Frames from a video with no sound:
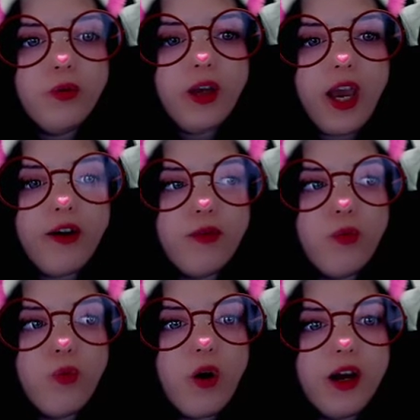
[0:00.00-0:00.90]
We have
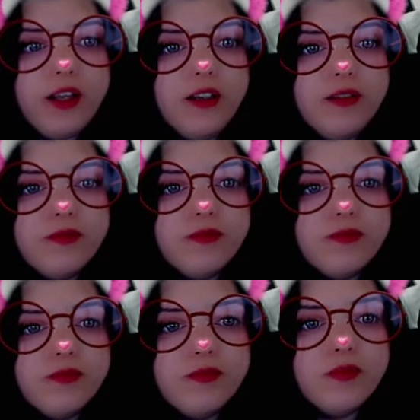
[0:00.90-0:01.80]
1,
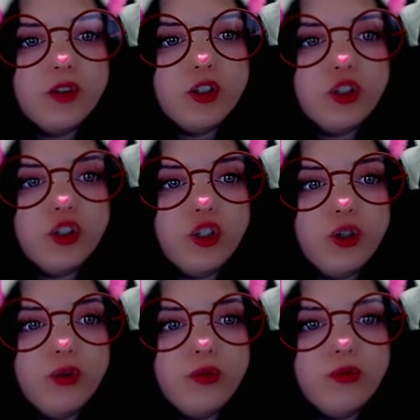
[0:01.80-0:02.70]

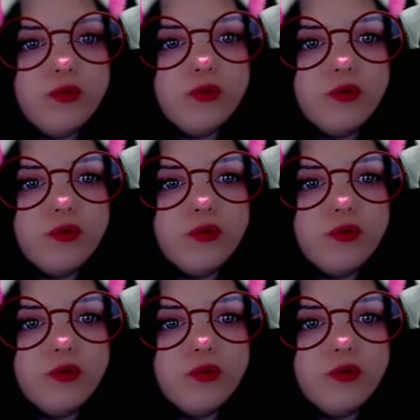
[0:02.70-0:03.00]
2,